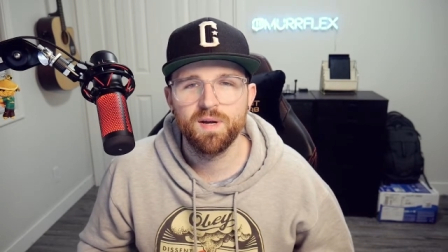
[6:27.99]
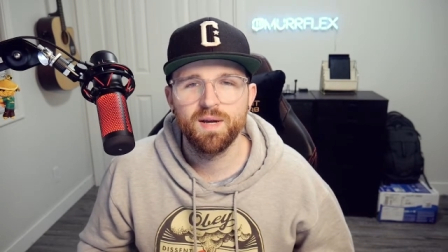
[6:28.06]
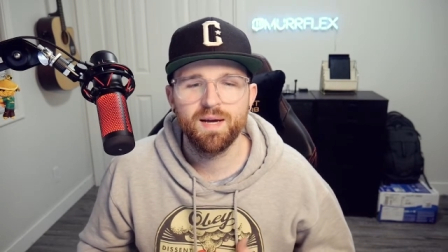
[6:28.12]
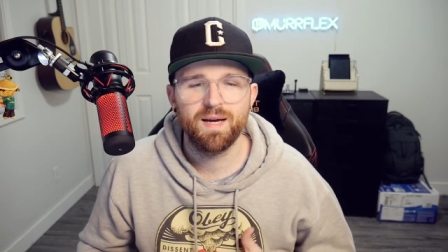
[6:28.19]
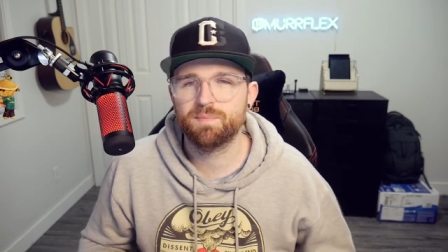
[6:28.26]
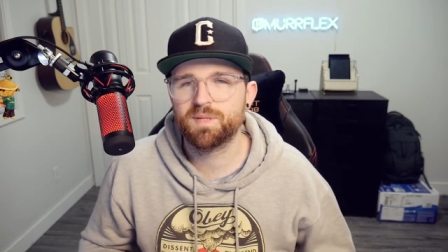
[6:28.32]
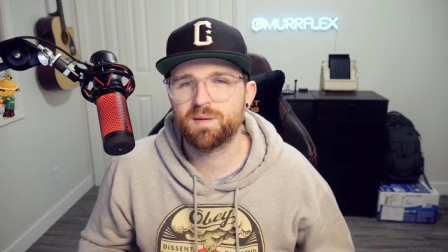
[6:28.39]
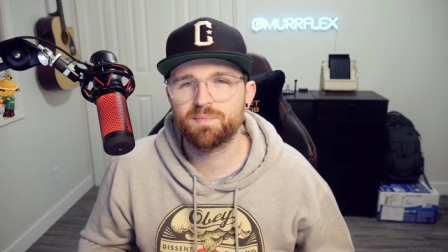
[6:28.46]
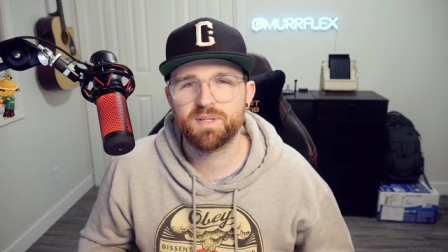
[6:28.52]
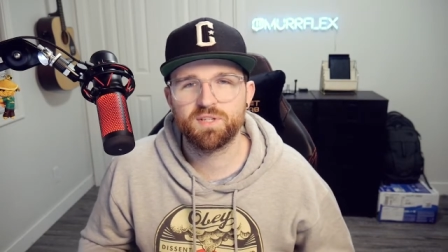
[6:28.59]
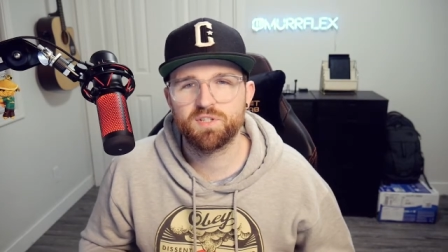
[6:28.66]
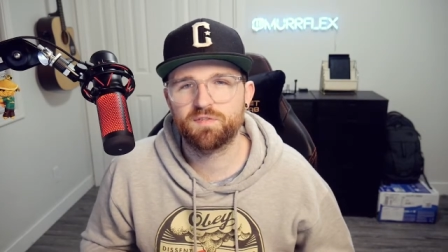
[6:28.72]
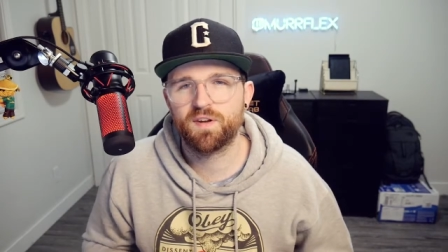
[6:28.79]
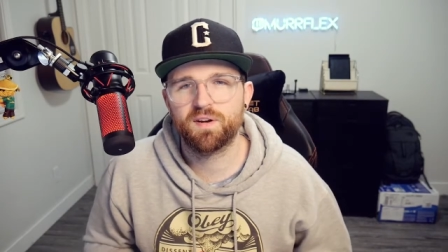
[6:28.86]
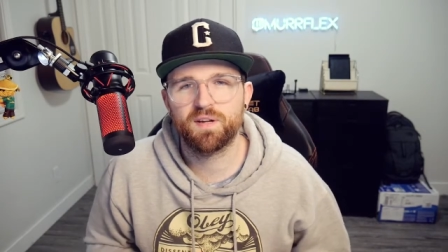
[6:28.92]
Sometimes I
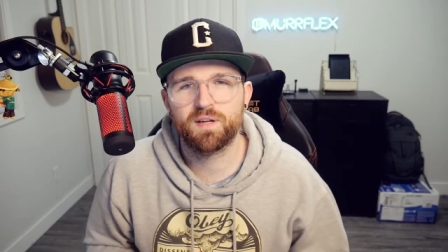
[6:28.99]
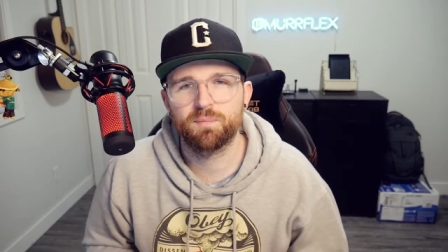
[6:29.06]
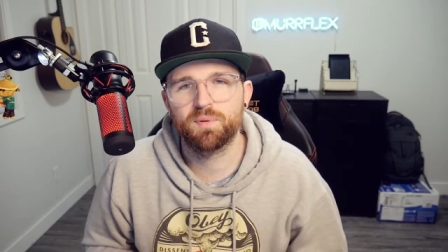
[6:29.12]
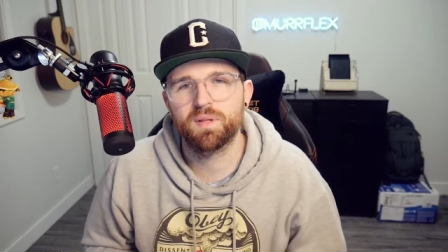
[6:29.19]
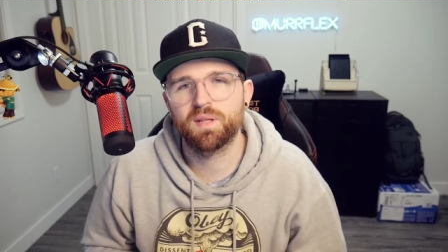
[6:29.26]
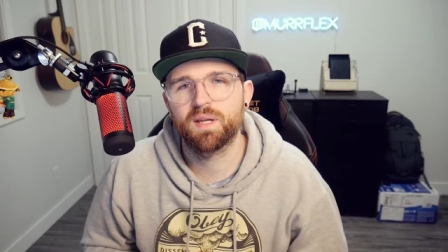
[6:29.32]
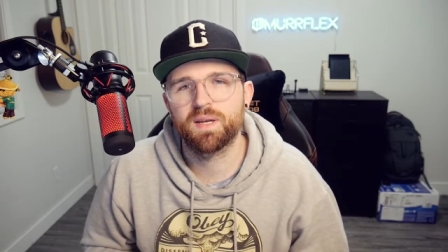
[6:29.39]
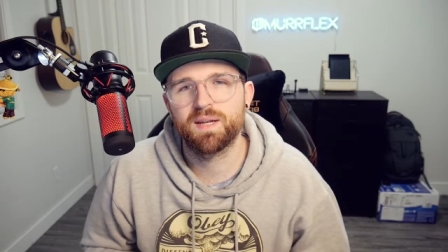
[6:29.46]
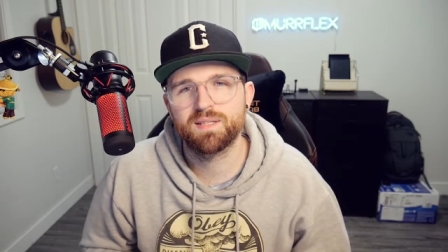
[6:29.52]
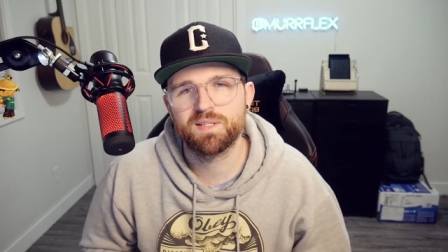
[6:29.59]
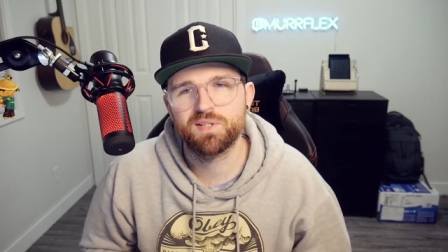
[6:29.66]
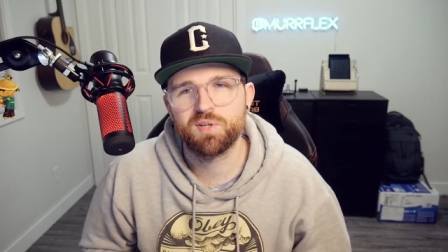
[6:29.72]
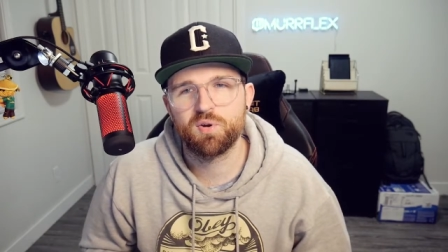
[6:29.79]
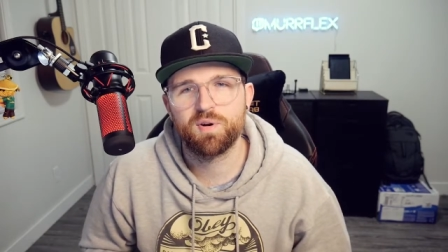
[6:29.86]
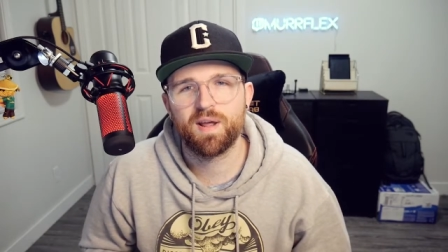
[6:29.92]
just found it completely
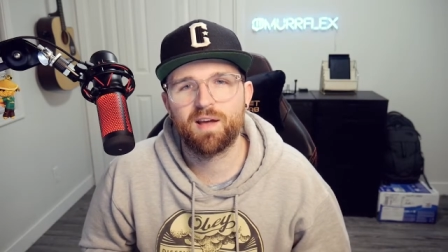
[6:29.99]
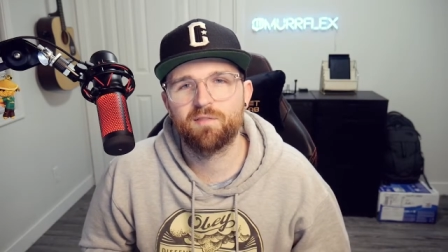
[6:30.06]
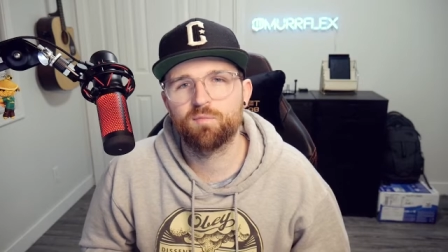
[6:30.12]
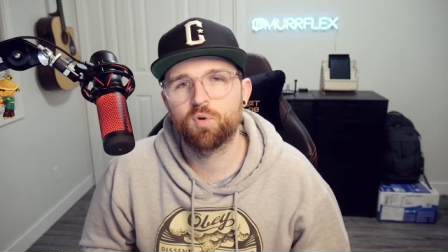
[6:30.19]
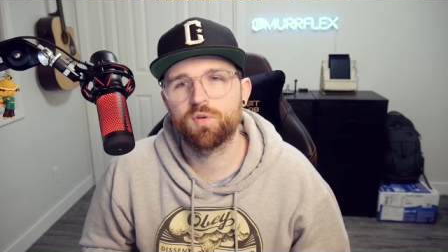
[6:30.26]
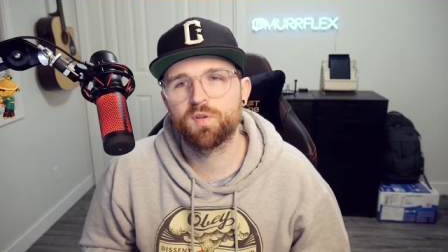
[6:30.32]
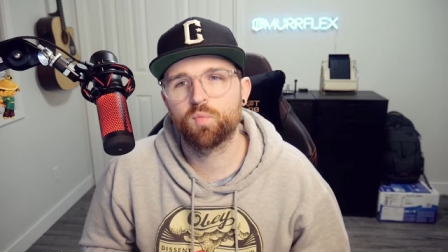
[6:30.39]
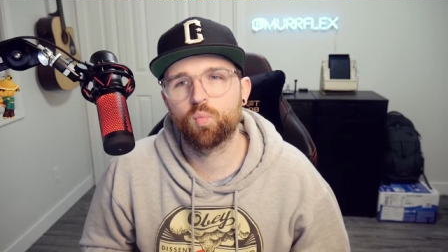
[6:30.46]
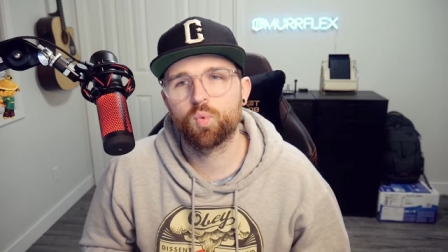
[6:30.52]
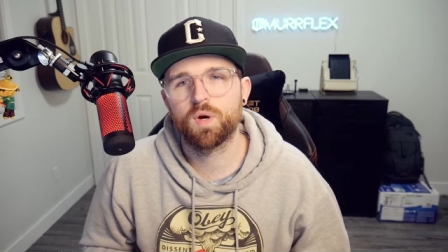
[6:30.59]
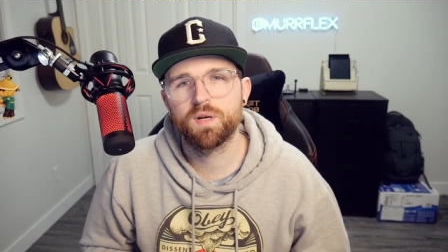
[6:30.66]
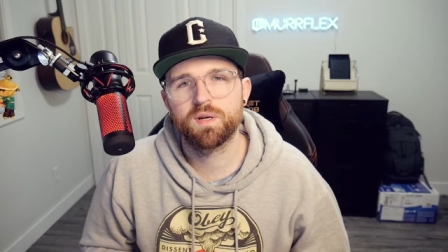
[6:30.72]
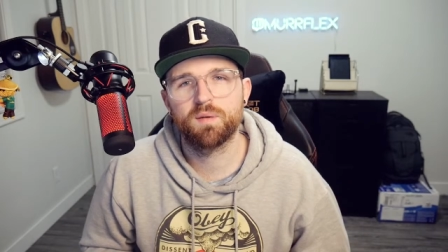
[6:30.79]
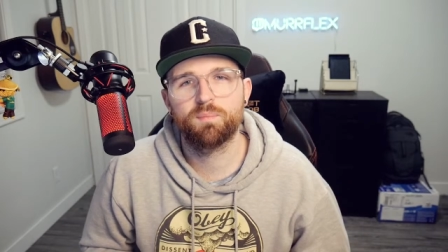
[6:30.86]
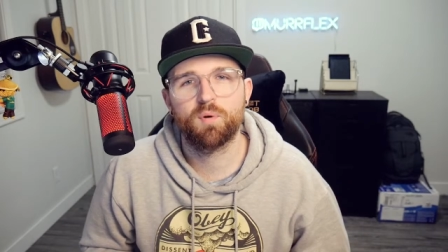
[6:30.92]
unnecessary to have more than
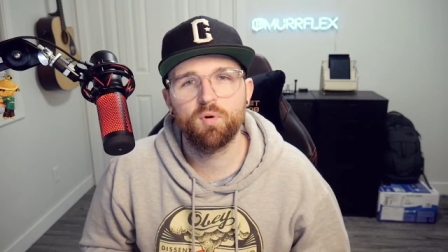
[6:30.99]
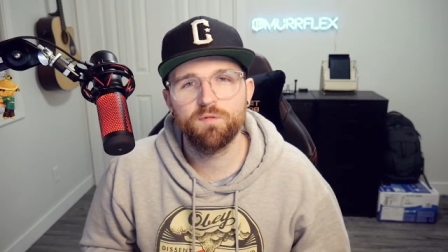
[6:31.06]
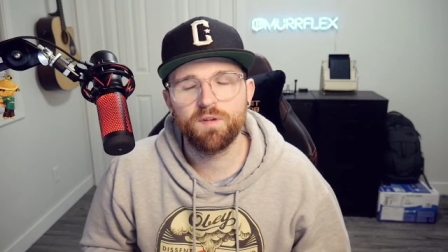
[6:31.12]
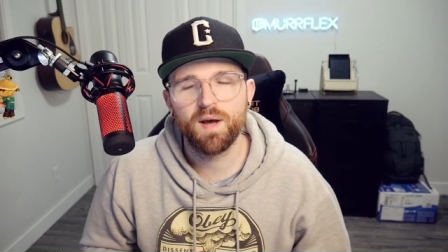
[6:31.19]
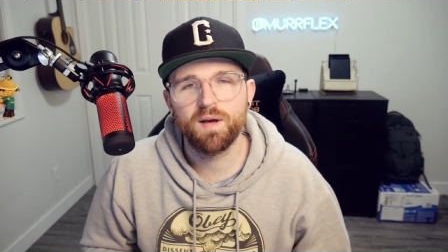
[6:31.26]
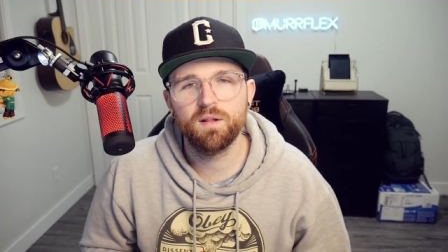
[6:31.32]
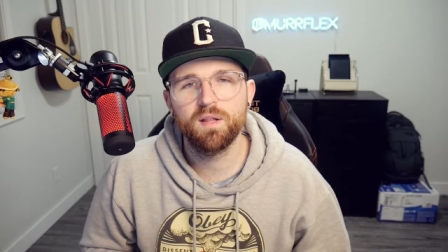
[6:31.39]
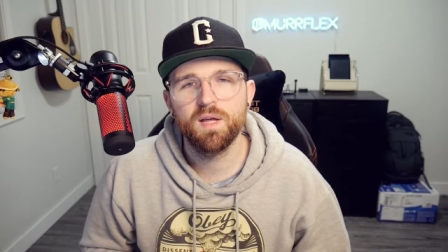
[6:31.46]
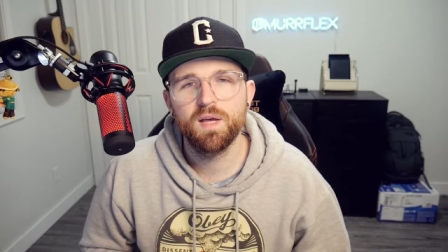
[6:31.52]
one profile,